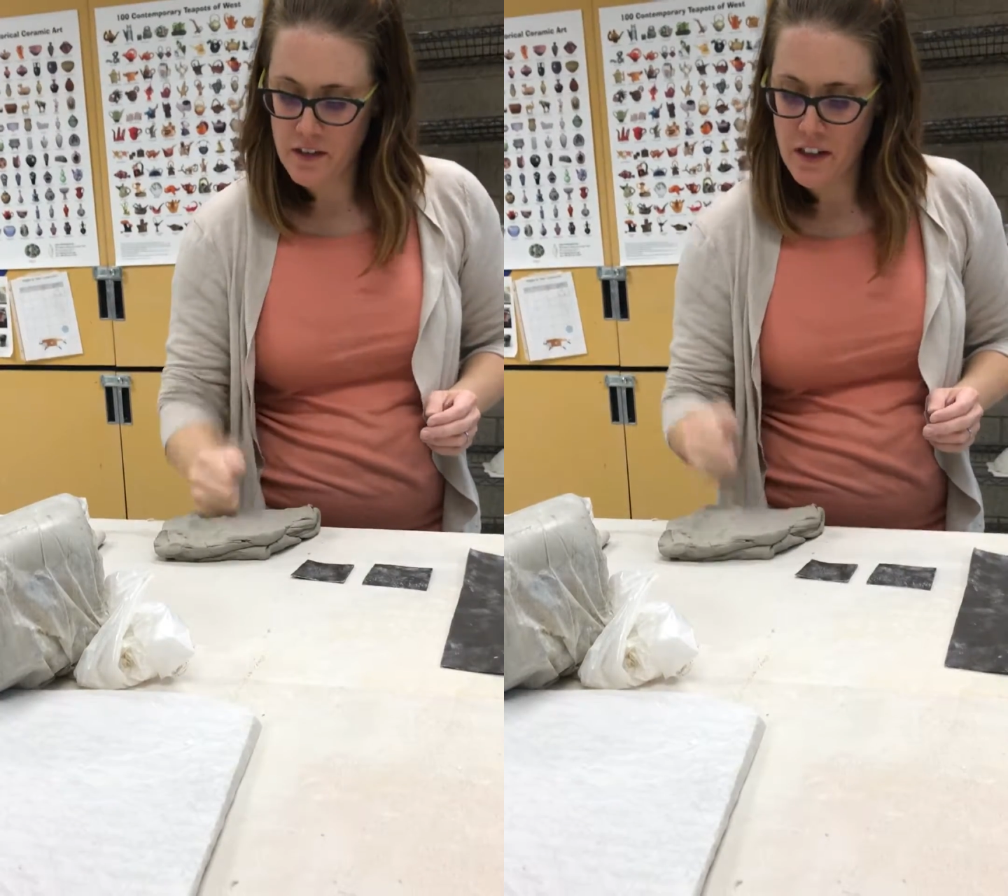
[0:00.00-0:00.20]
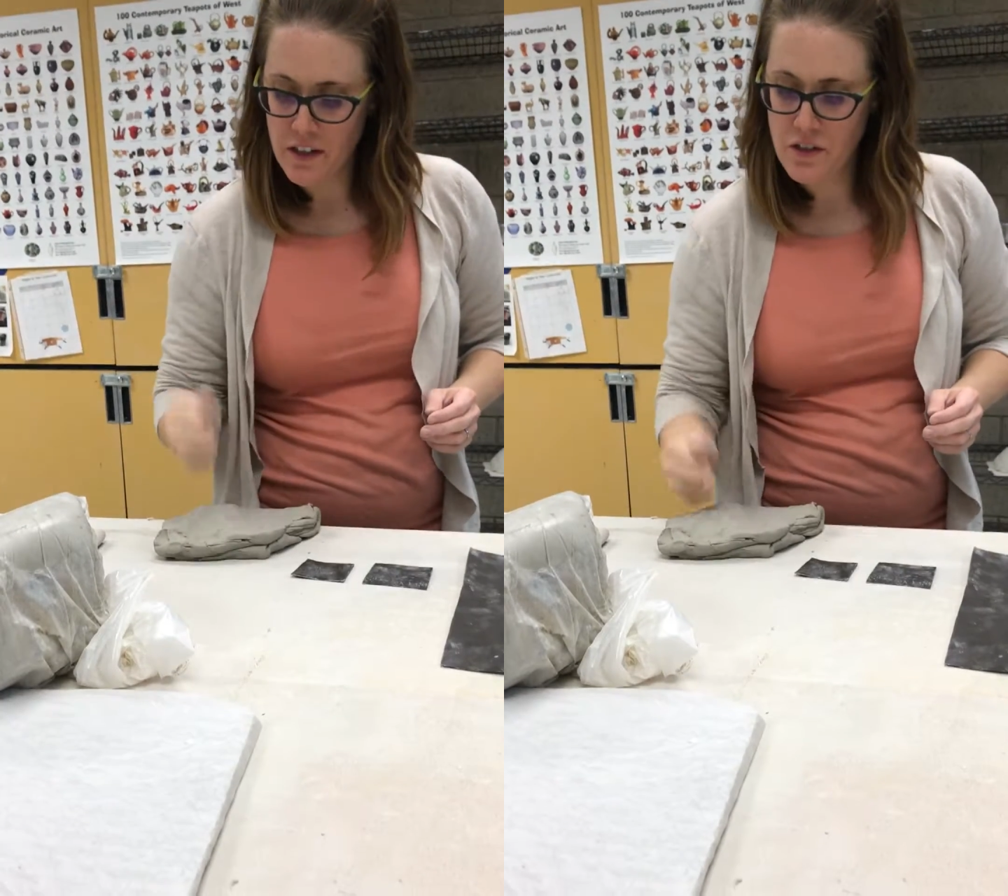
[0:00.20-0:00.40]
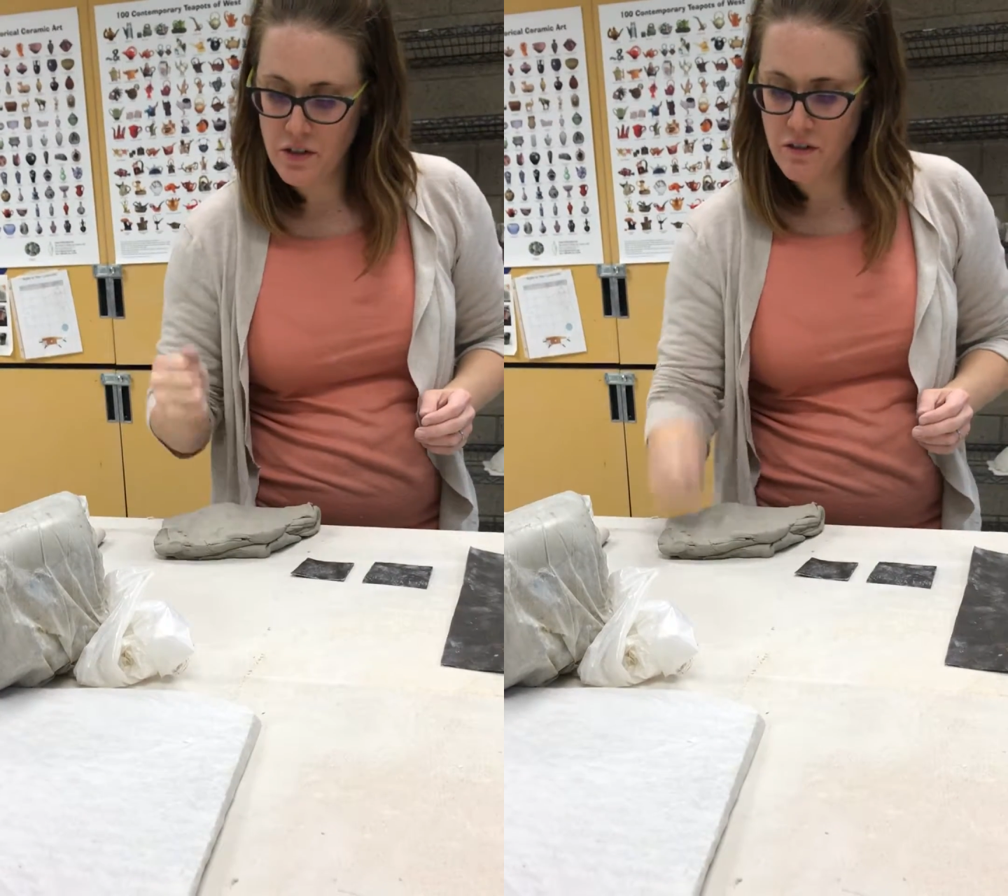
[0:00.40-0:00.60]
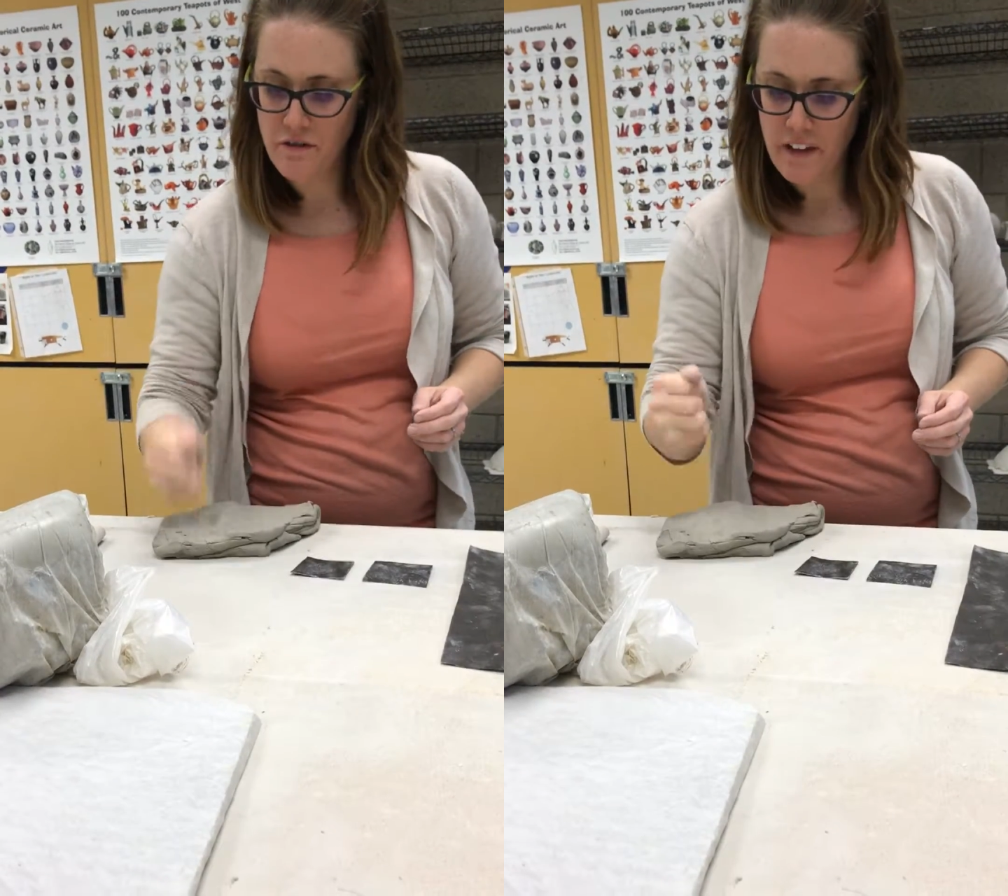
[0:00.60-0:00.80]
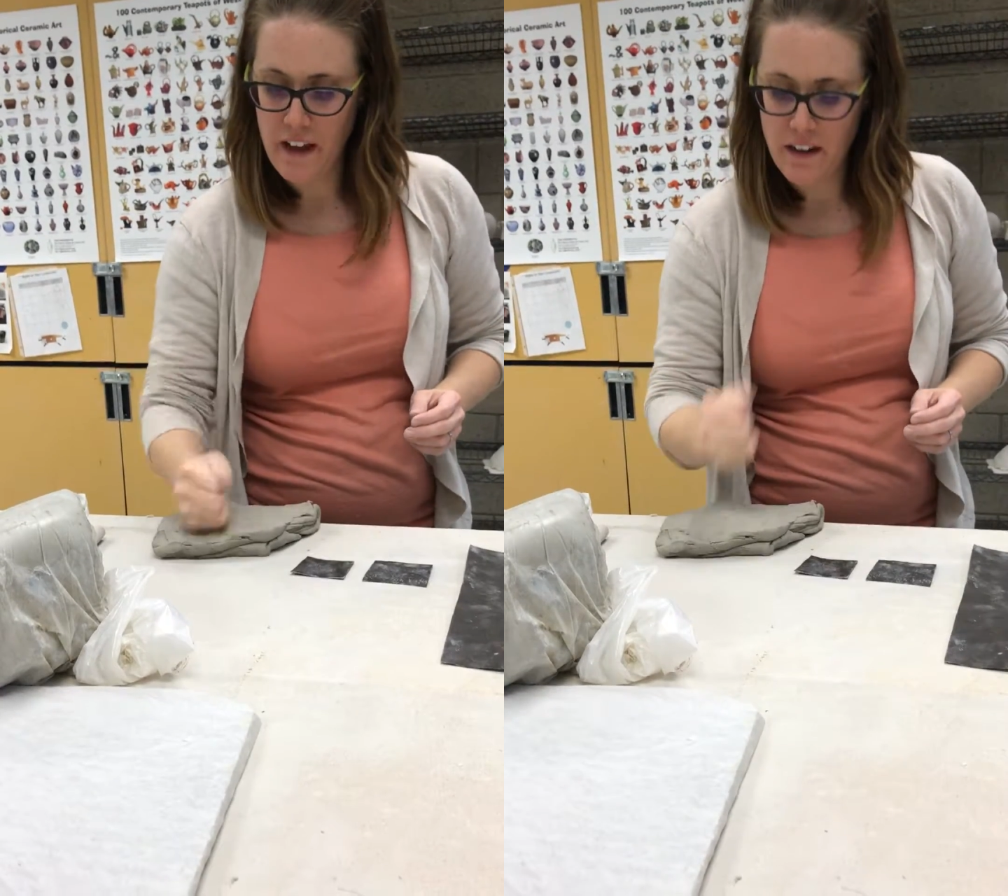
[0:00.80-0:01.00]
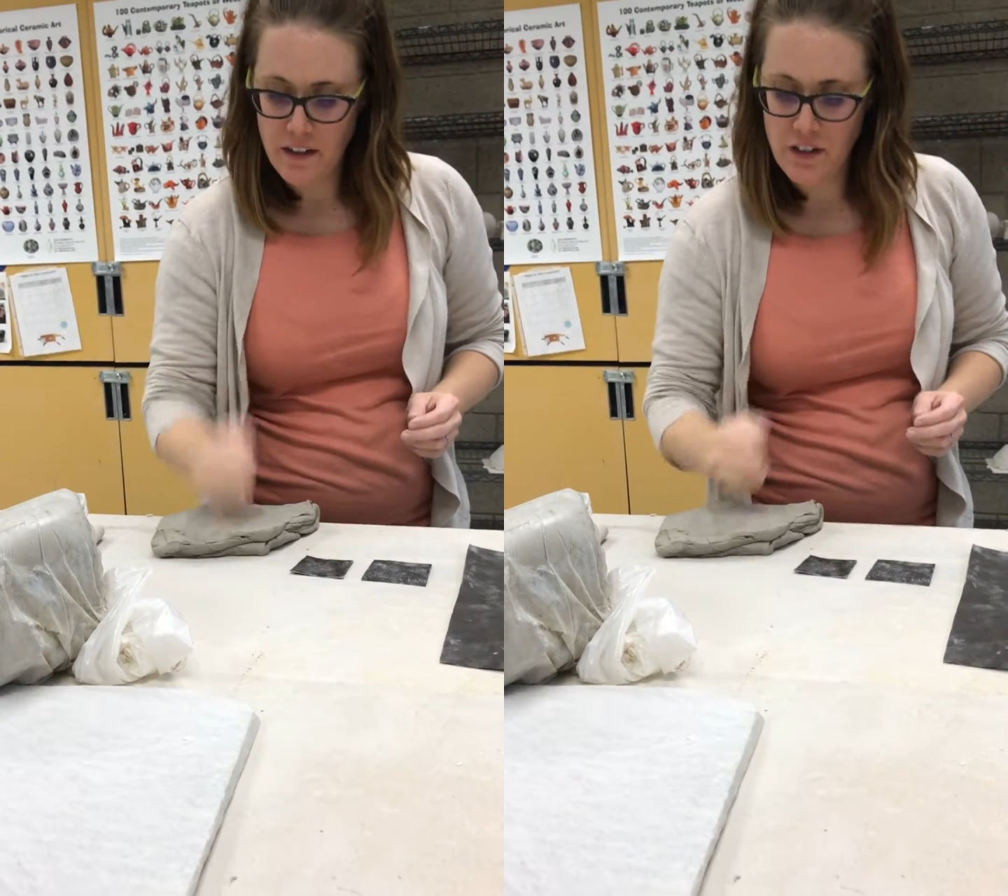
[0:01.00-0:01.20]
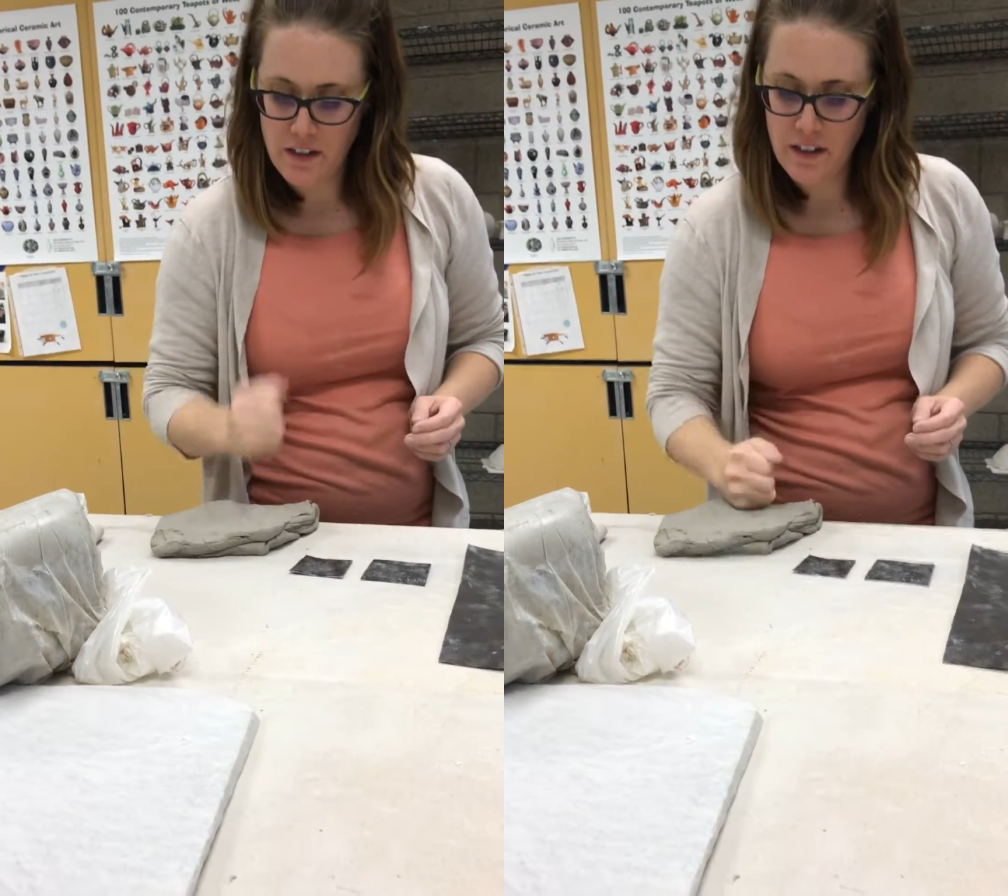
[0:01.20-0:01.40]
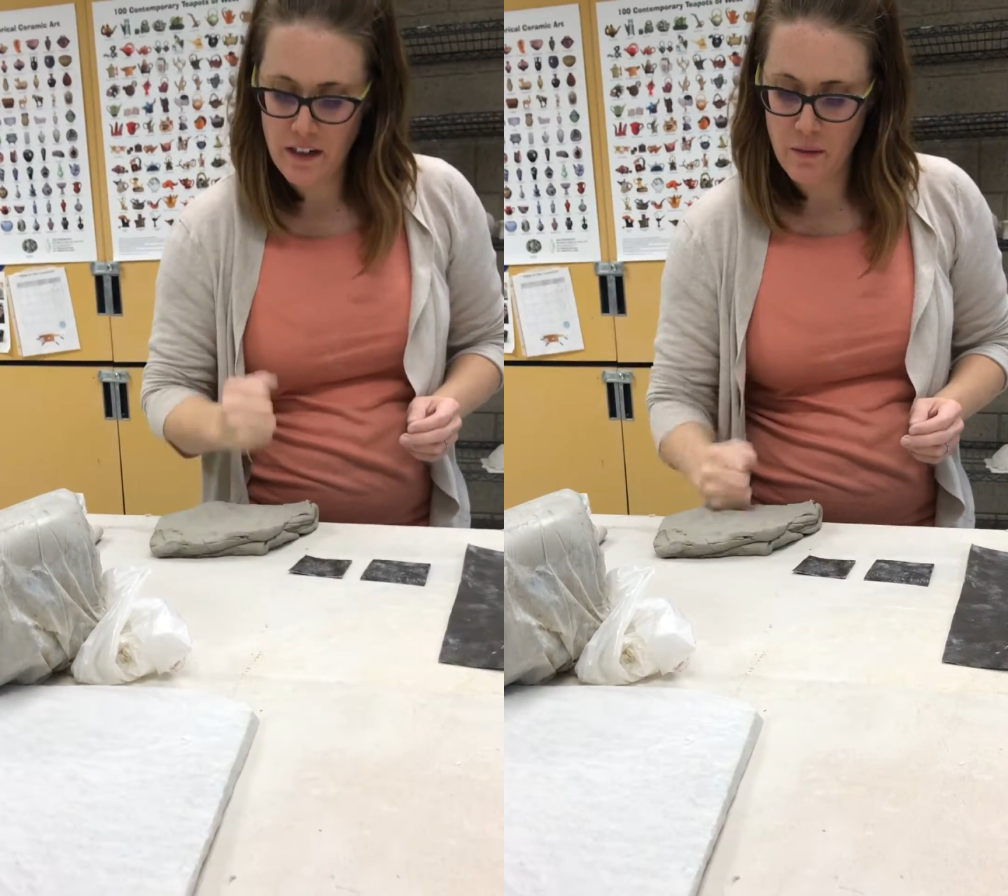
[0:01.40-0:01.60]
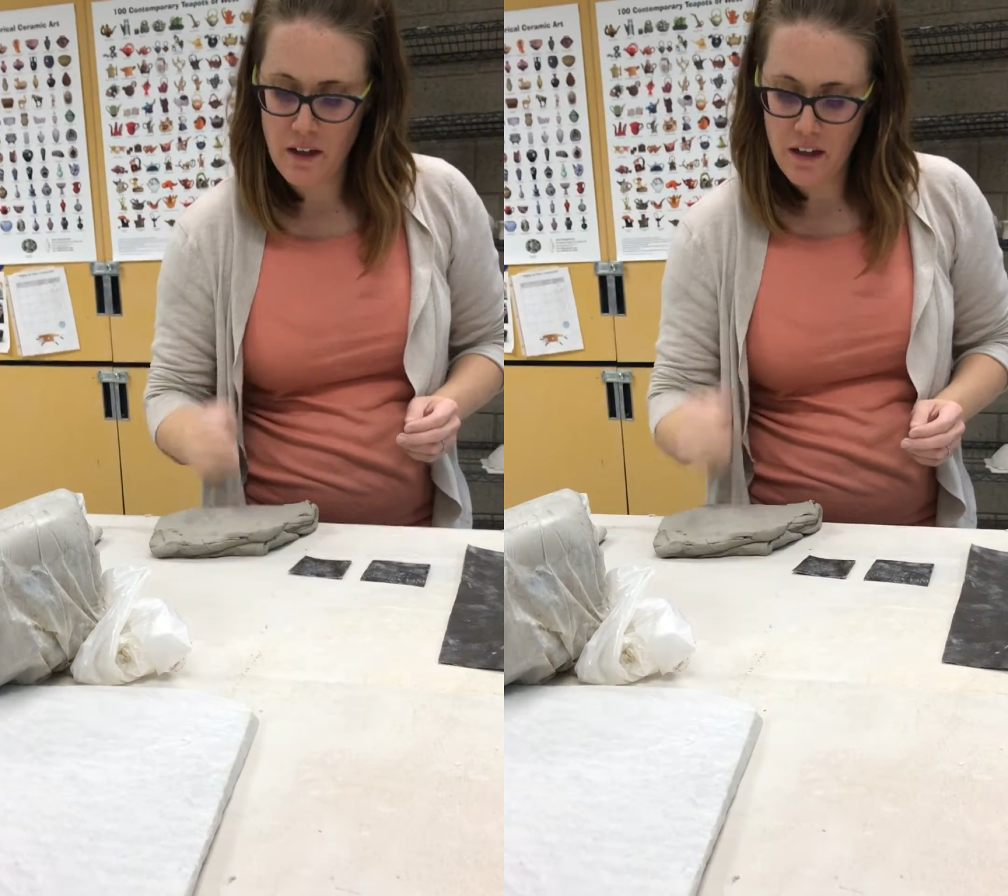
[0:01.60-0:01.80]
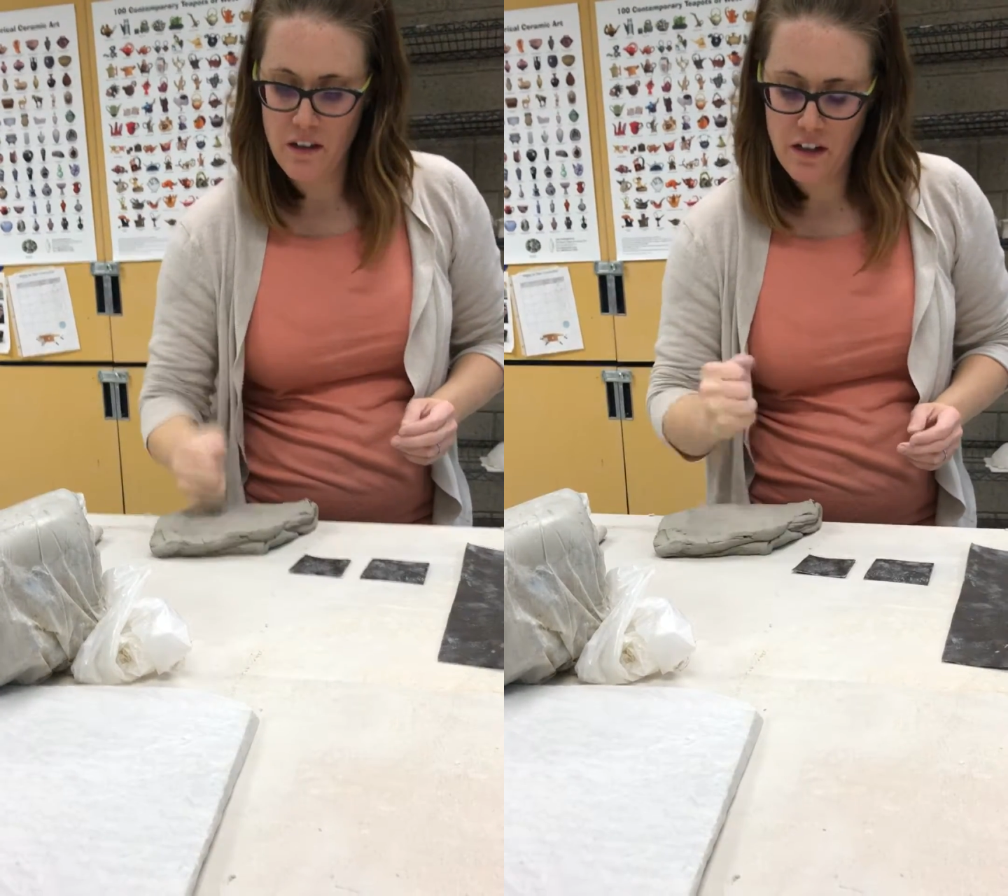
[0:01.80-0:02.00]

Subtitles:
start to flatten it just a little bit.